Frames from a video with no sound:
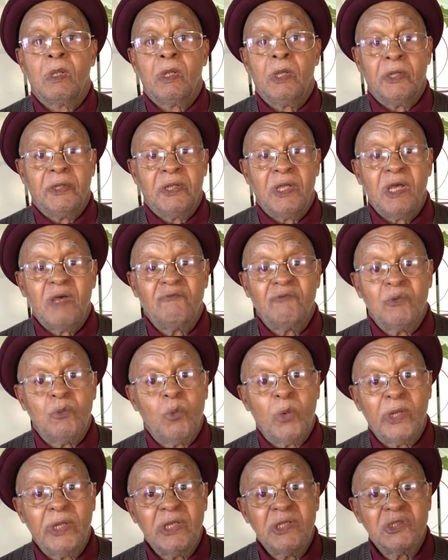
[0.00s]
in
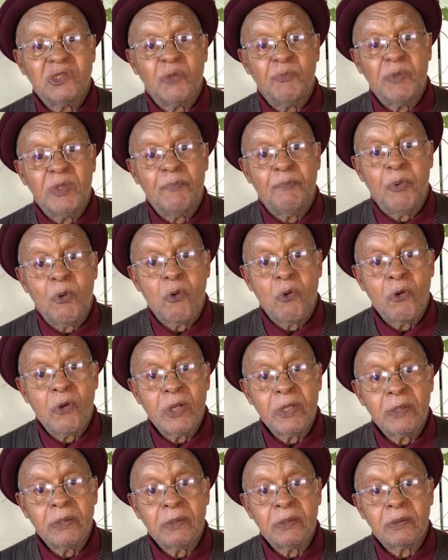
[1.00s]
heaven waiting to be
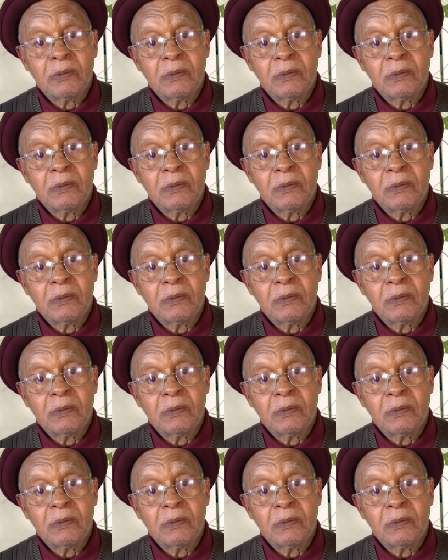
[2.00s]
born,